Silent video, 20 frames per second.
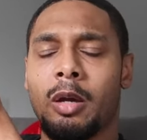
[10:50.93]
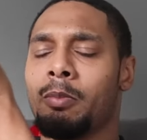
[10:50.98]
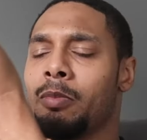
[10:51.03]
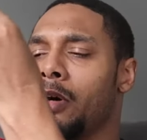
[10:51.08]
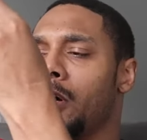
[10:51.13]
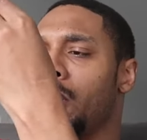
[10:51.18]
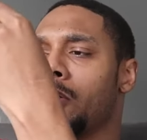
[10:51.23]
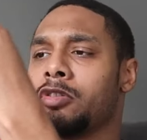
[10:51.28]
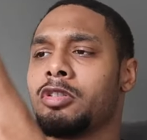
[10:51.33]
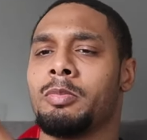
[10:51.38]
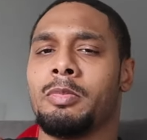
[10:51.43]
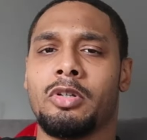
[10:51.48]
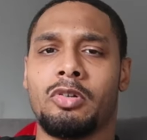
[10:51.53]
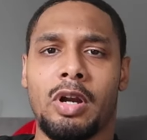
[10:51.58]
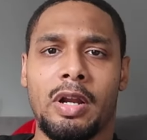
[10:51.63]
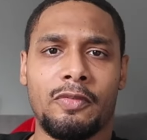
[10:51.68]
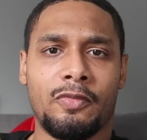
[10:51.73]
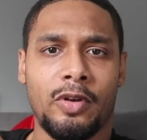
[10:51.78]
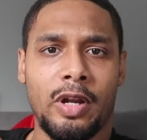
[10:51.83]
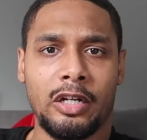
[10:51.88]
but also be
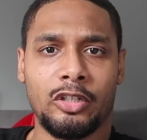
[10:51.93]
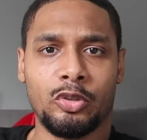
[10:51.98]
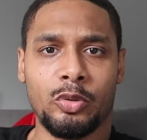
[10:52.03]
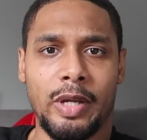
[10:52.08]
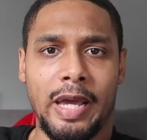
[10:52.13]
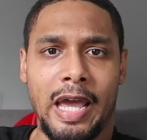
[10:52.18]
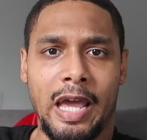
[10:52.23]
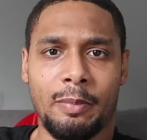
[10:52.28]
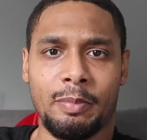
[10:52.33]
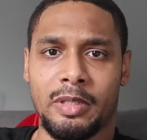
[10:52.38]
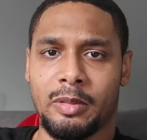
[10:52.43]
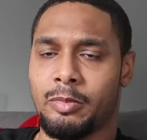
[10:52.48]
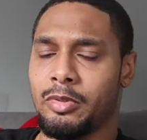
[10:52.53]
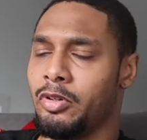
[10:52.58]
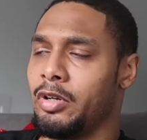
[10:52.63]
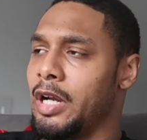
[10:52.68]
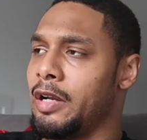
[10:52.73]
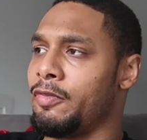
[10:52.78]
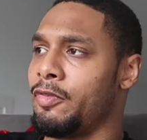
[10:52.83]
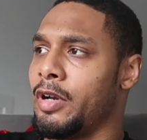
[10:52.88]
grateful that you happy, be
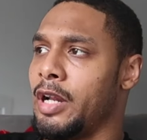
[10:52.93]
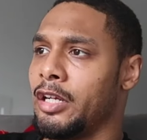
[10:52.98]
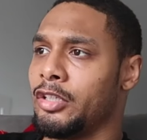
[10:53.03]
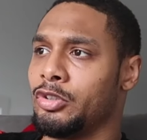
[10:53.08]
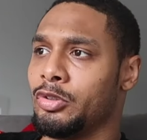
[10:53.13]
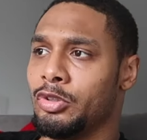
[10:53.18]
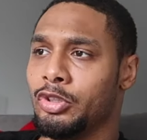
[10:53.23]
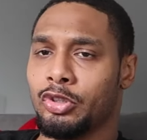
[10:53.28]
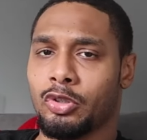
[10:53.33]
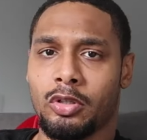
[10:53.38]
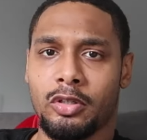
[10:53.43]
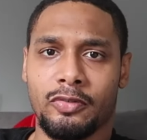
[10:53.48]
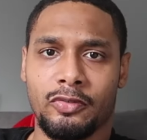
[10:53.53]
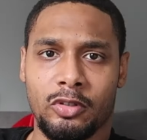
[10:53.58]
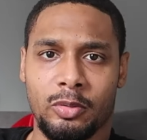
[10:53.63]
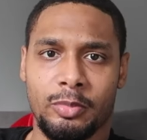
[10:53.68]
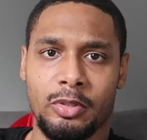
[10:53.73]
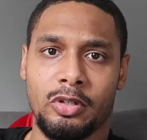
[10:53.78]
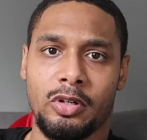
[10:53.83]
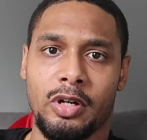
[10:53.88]
grateful that you
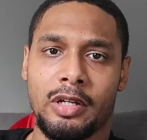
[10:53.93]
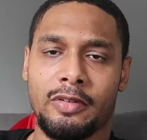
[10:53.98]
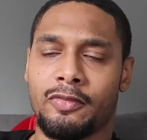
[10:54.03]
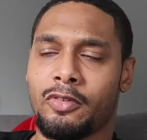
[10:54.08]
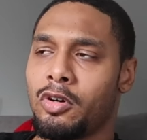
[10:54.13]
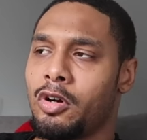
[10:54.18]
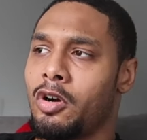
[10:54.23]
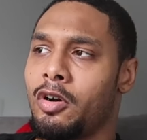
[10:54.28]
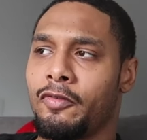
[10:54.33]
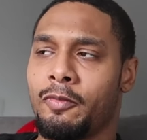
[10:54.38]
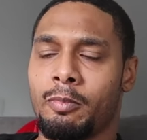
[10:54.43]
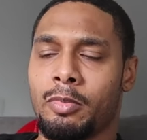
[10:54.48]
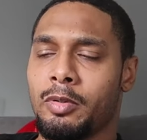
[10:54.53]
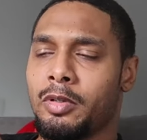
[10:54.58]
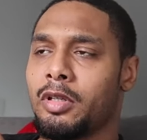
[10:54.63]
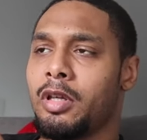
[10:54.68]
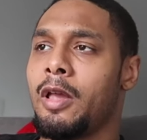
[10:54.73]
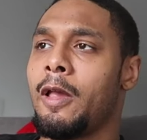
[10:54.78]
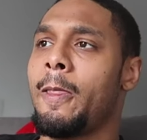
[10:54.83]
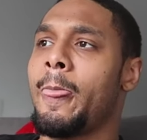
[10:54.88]
joyful, be grateful,
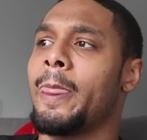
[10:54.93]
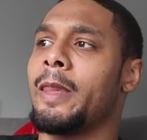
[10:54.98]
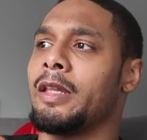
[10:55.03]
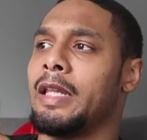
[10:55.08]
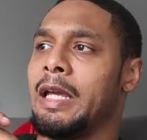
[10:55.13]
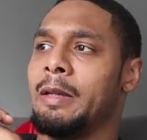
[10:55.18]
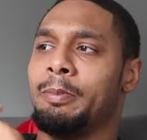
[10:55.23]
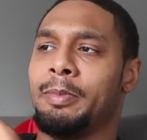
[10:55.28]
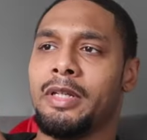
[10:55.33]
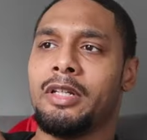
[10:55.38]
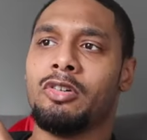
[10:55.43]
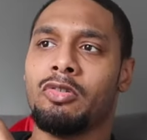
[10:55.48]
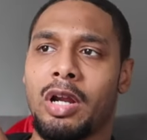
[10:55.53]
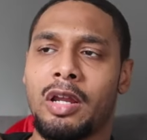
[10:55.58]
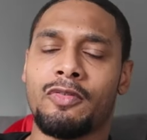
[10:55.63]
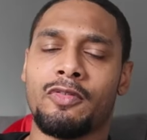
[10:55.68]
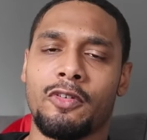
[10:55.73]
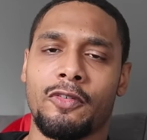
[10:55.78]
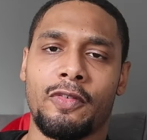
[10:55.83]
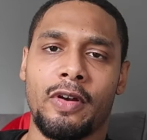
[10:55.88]
be
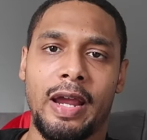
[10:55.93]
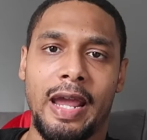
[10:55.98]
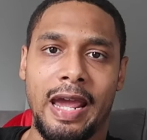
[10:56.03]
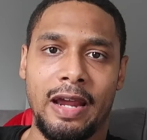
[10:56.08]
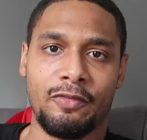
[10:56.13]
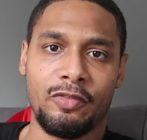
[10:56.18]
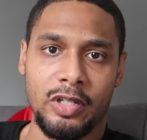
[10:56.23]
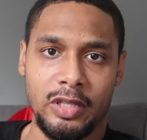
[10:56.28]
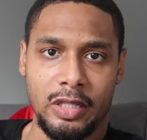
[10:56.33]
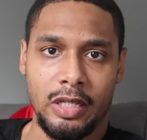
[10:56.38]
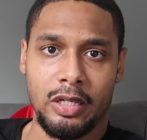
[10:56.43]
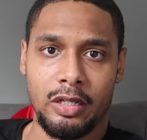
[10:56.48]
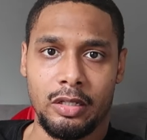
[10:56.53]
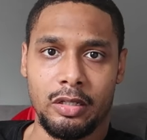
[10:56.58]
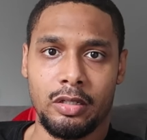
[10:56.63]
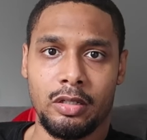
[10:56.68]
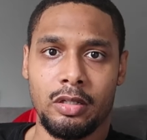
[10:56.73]
grateful for everything.